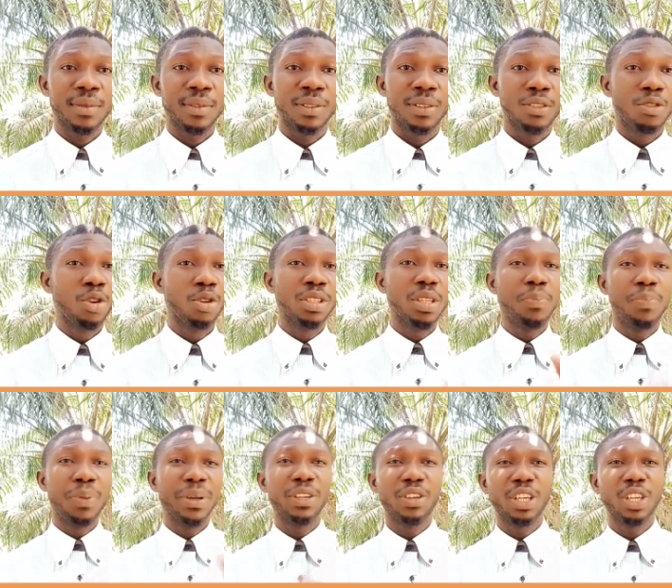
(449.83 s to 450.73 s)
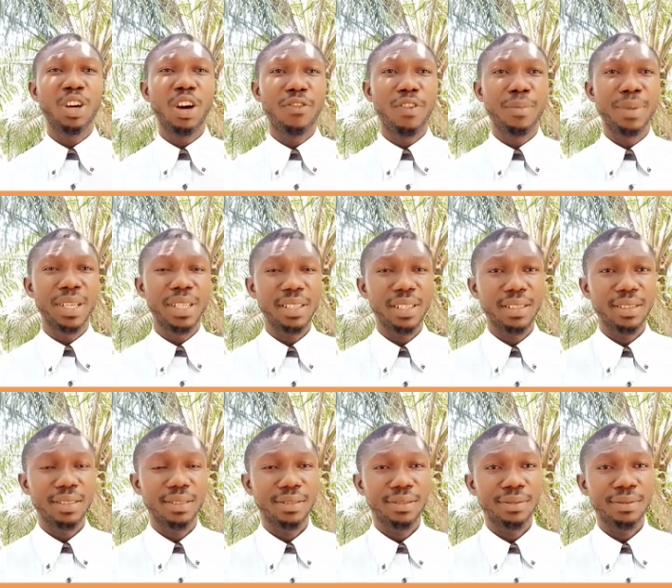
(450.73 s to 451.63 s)
Don't depend on the government.
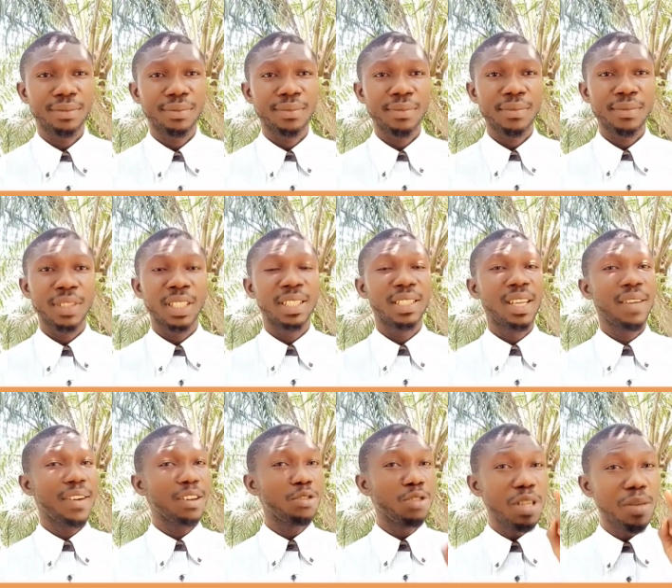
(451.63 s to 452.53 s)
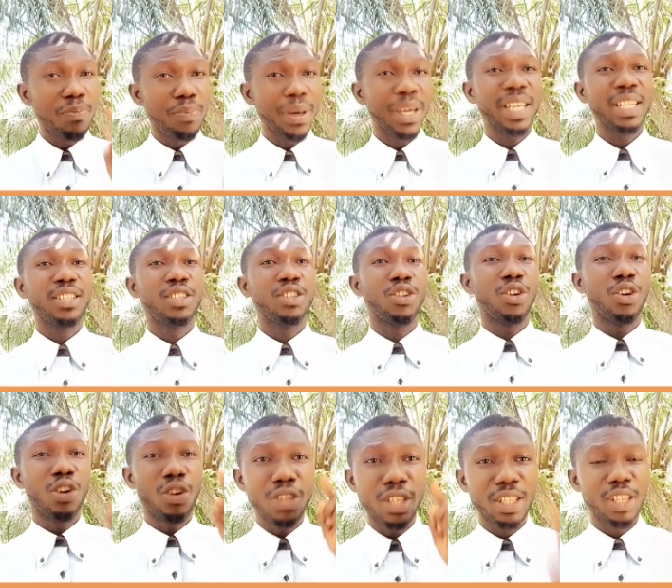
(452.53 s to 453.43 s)
Never you depend
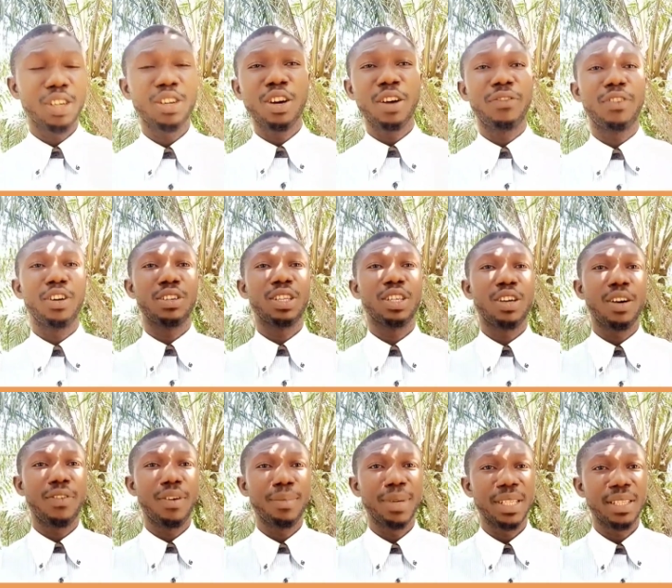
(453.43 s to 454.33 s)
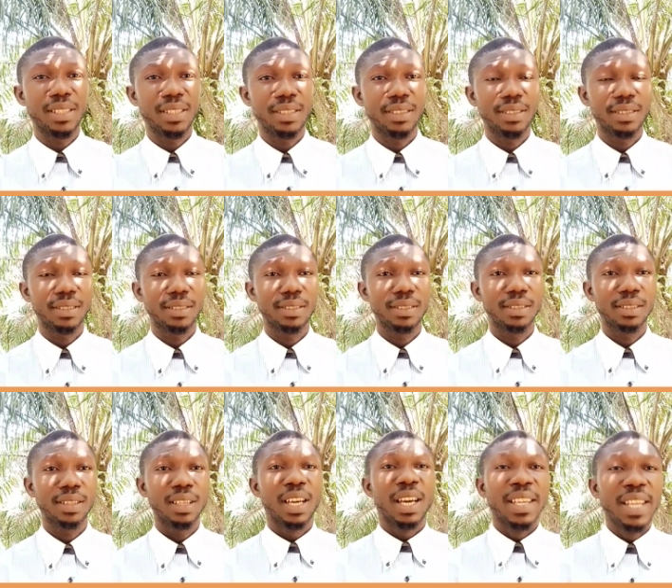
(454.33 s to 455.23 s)
on the, gov- on the government.
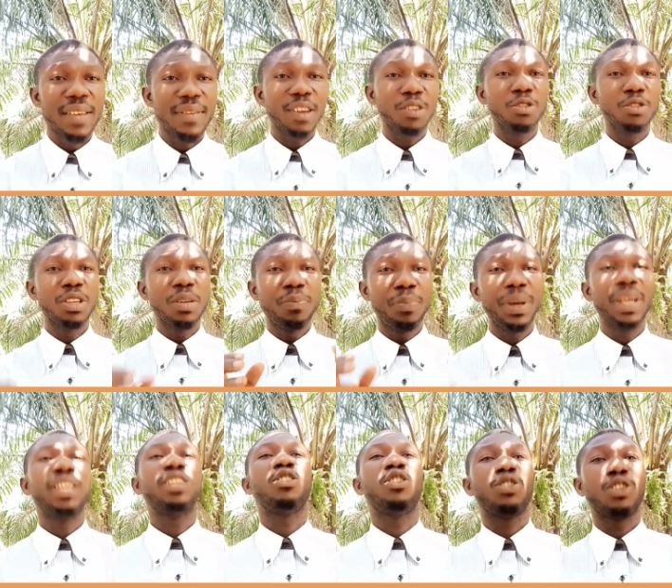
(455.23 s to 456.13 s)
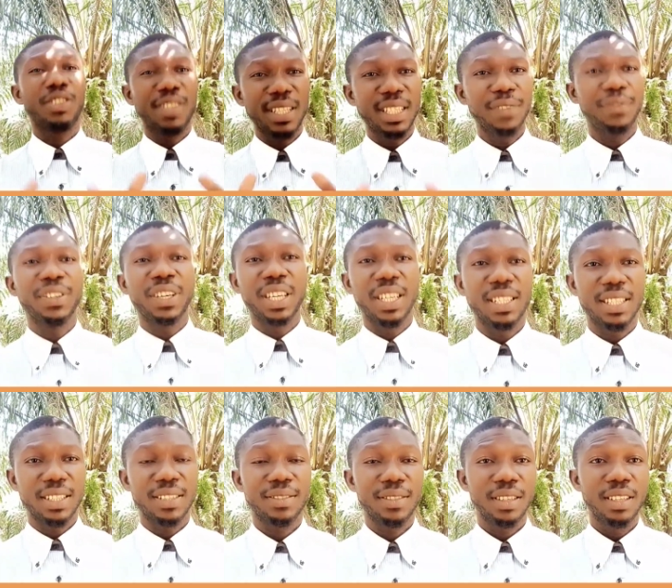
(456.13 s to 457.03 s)
Never you depend on your certificate.
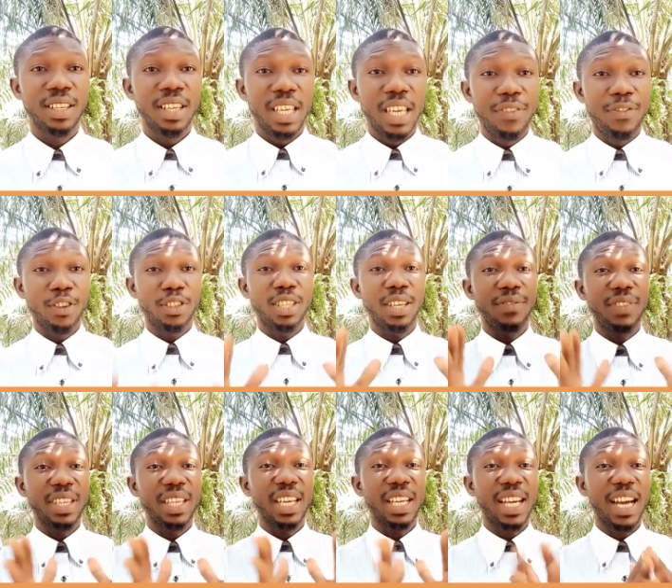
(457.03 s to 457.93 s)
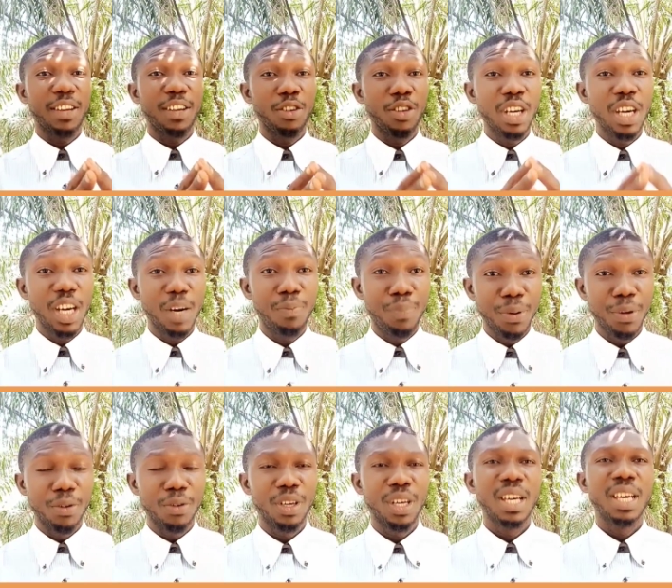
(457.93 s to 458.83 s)
If your certificate cannot help you,
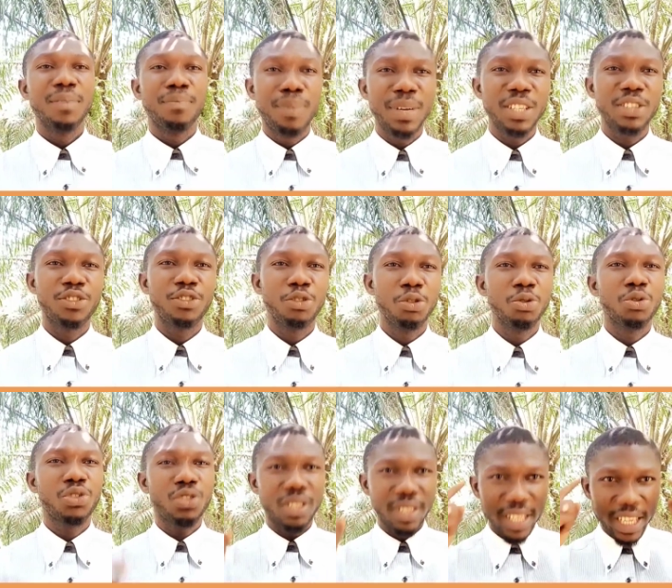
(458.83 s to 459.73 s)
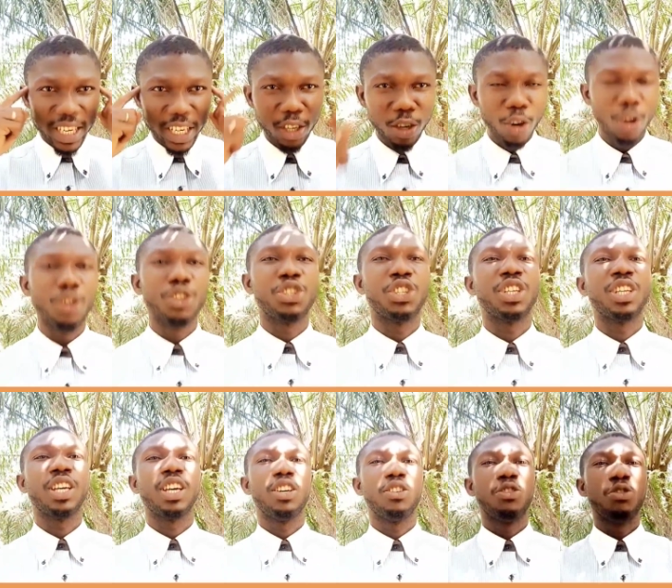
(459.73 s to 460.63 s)
please use technology,
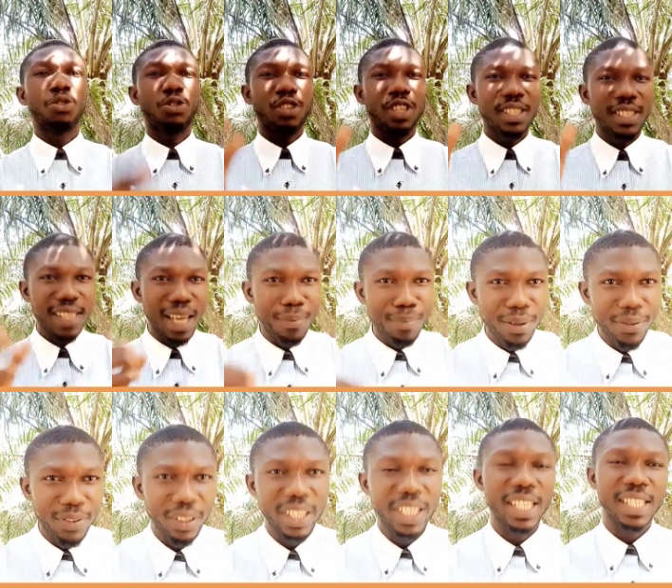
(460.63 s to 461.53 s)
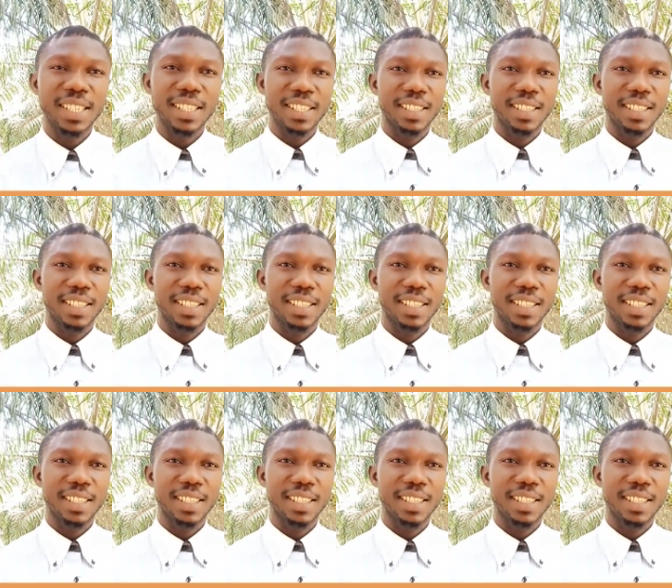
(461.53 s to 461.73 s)
use certificate